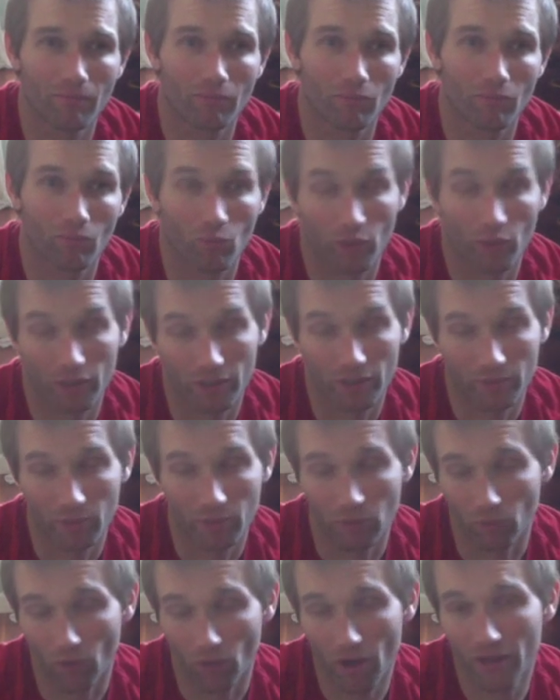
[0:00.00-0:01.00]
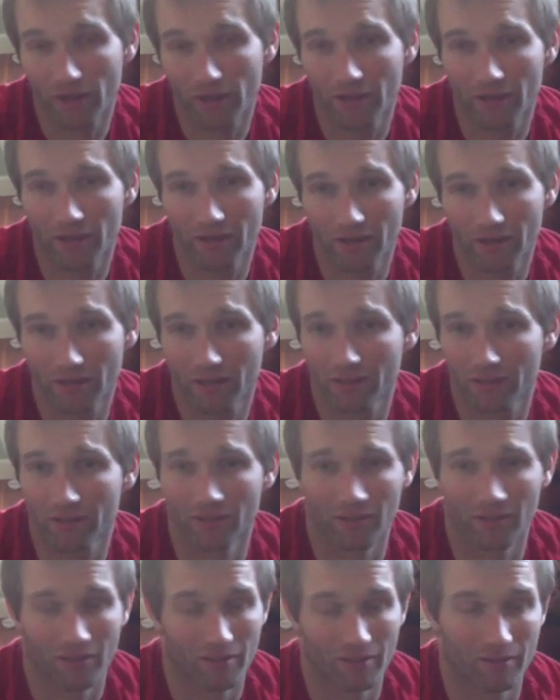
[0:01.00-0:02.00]
whether it be
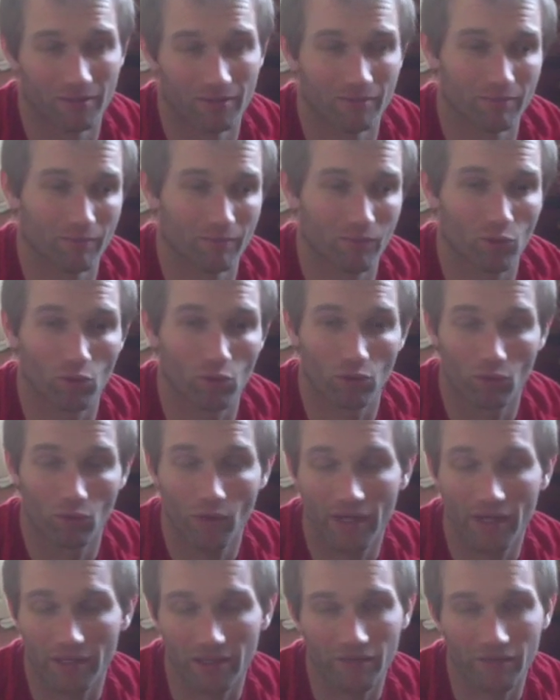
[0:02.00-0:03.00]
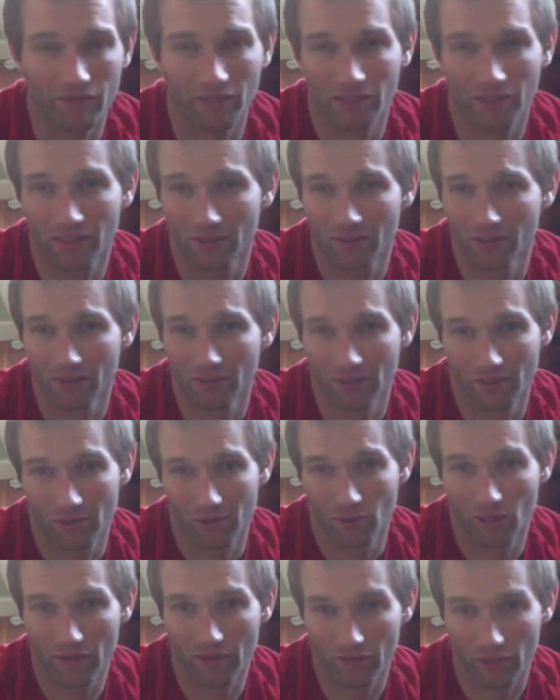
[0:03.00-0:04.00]
running or weightlifting,
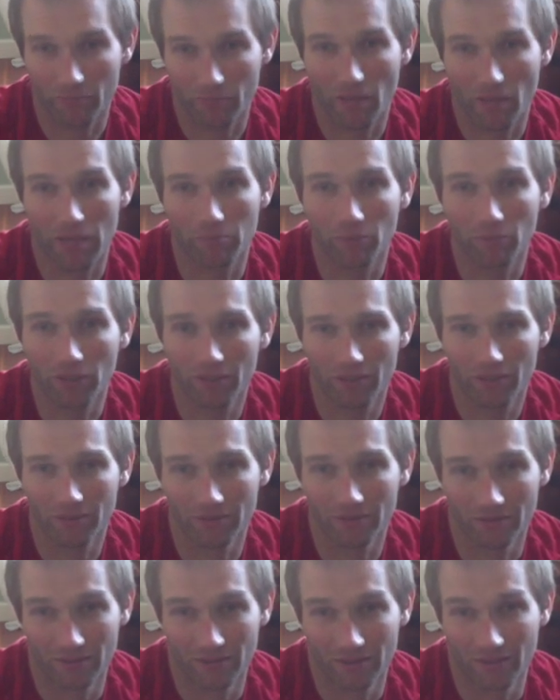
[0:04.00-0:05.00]
whatever it might be.